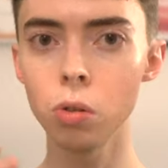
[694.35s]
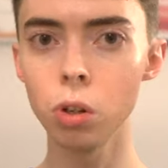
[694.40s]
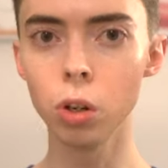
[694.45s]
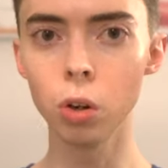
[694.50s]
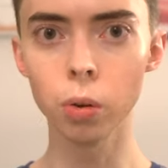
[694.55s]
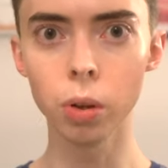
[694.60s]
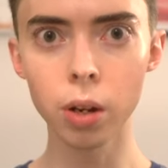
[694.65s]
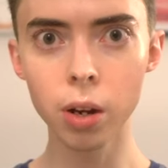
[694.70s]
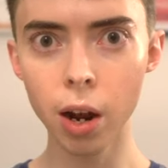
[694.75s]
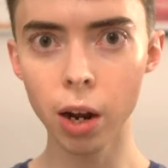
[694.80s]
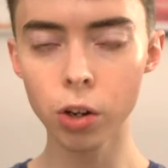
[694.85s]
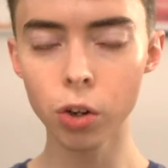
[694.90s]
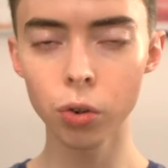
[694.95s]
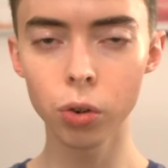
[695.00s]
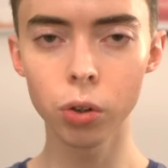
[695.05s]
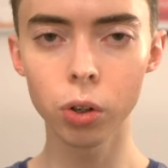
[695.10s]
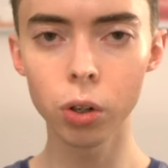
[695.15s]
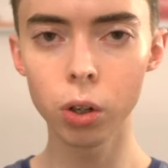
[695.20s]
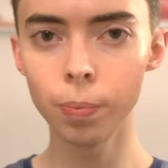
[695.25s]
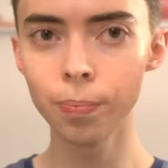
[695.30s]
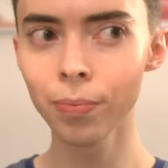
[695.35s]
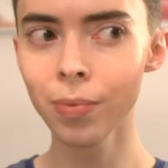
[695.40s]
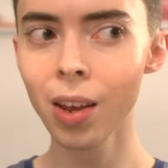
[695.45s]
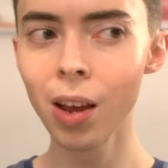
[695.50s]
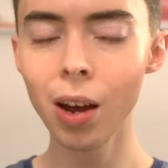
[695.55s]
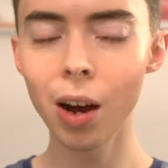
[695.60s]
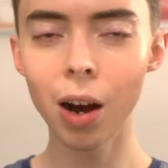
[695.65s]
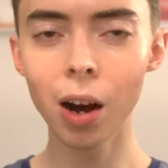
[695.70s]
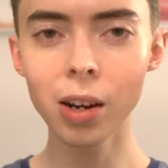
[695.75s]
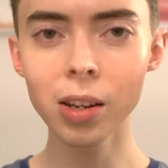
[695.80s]
you know, the natural
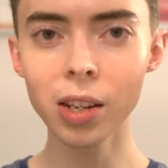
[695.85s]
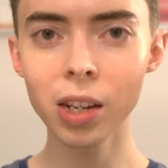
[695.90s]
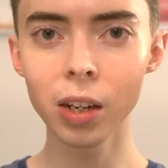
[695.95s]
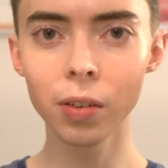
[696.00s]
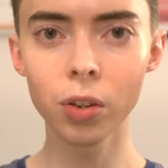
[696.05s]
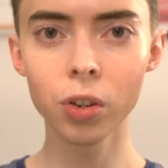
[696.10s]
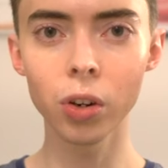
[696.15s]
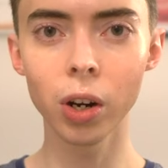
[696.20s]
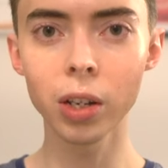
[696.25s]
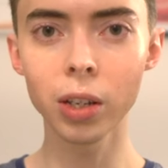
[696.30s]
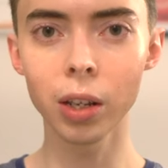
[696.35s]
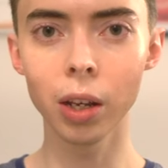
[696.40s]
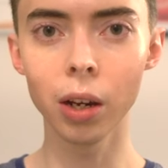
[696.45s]
oxidative stress